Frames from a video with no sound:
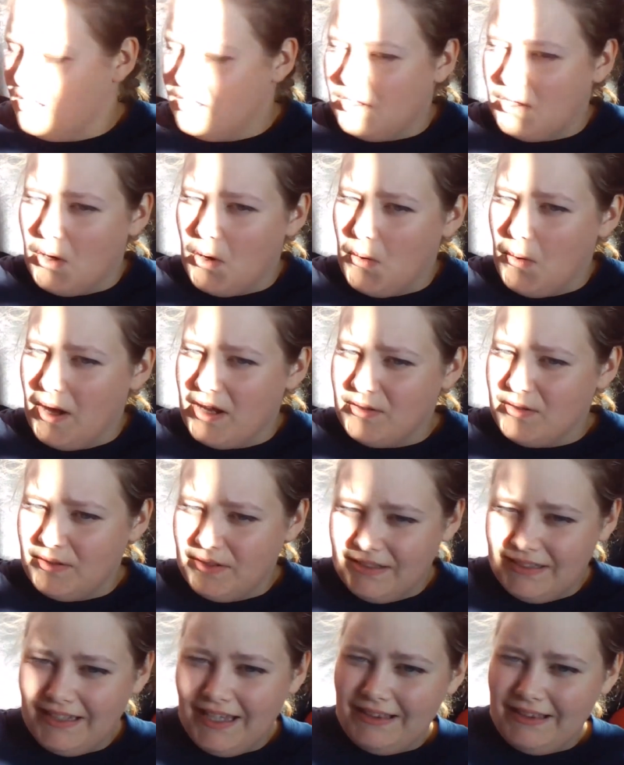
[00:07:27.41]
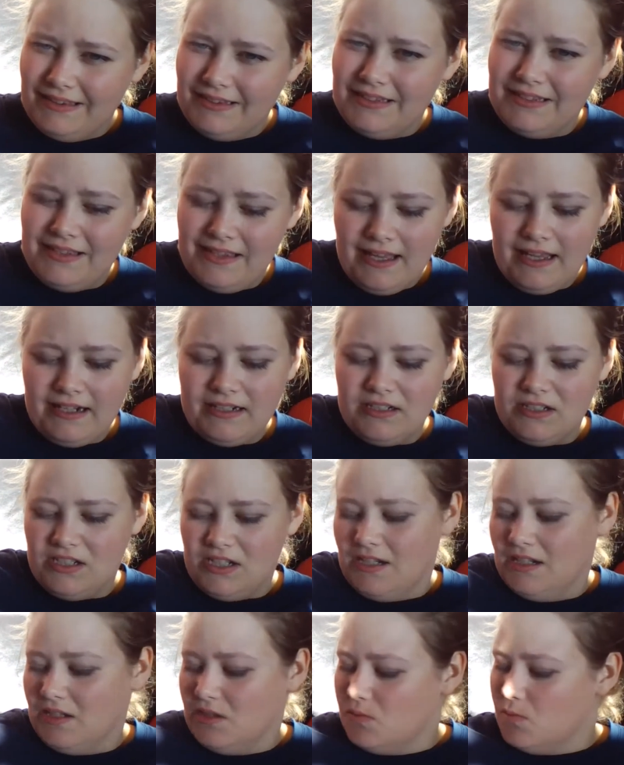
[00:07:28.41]
so I should get that
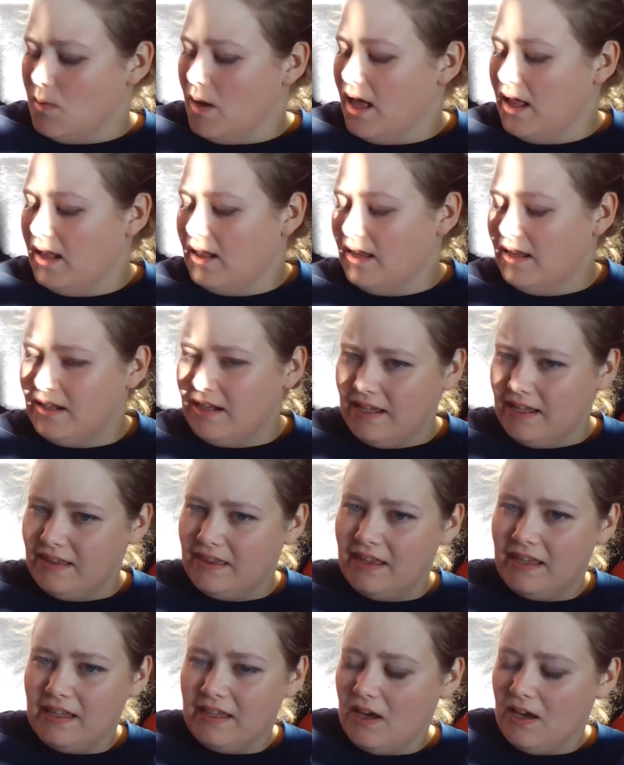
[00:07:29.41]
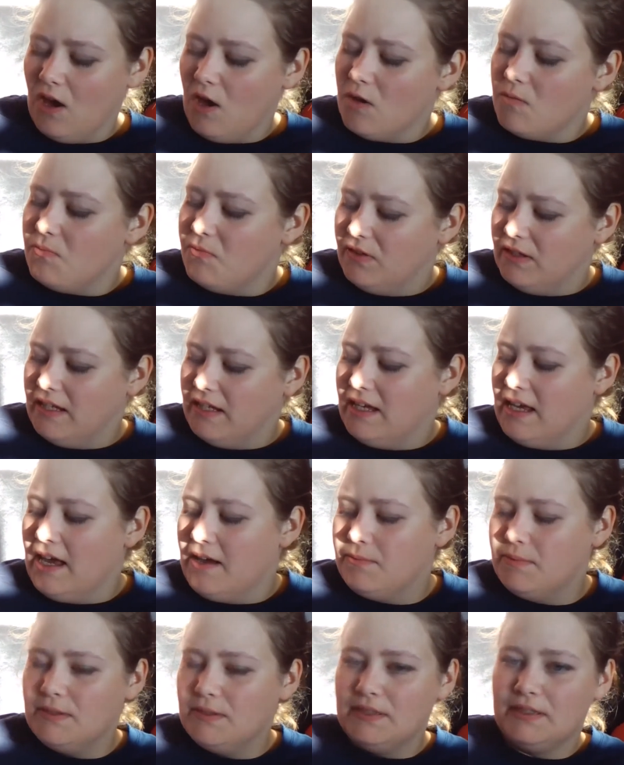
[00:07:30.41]
done as well. And I think hopefully
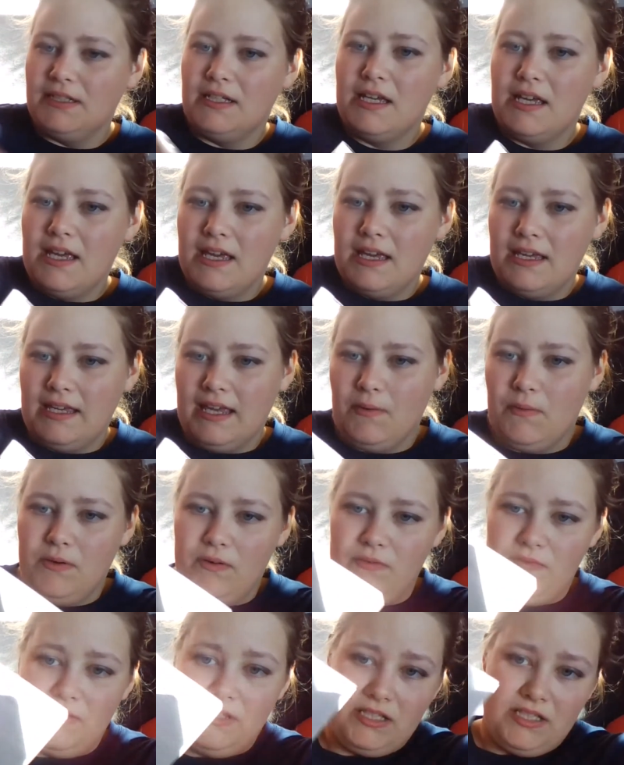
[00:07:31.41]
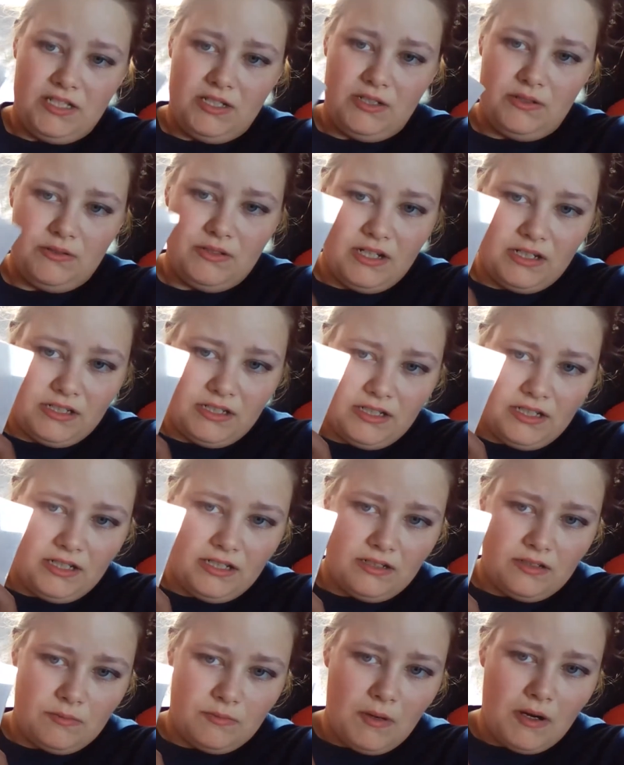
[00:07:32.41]
I will get one of these two done
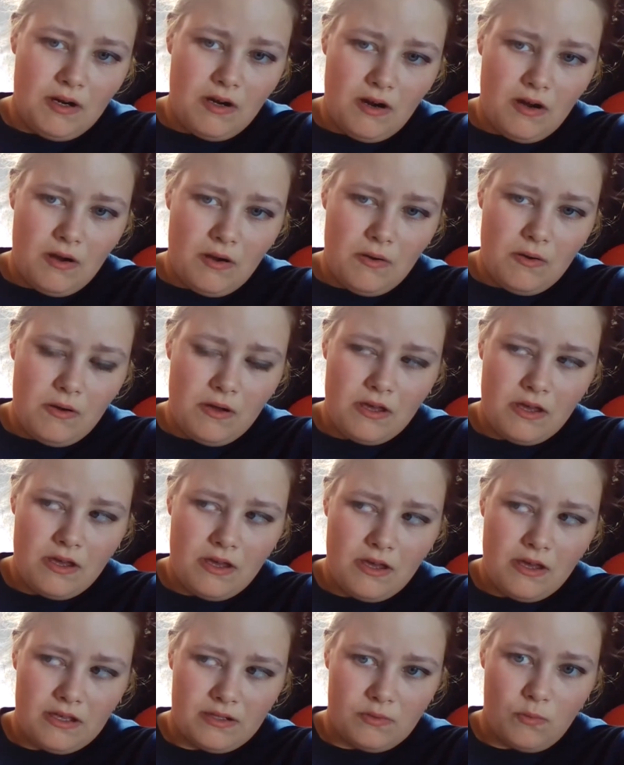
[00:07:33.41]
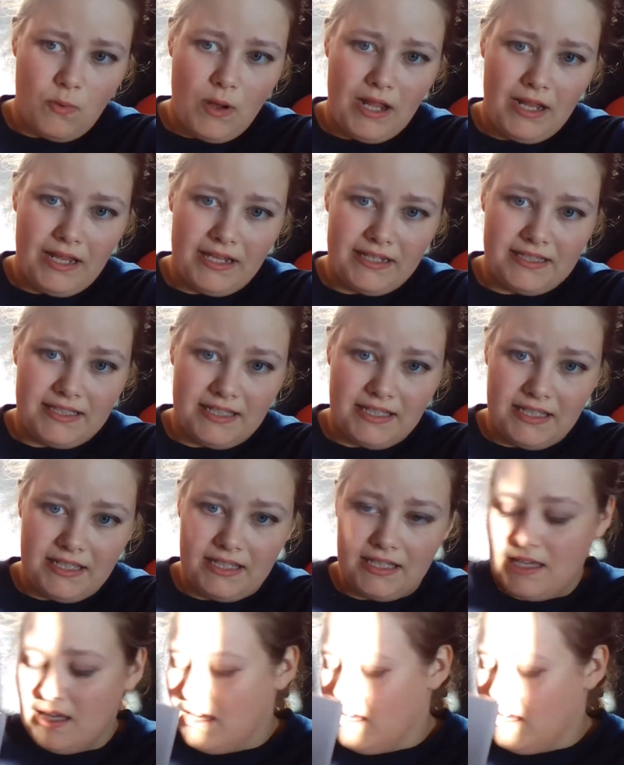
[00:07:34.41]
tomorrow, as well as the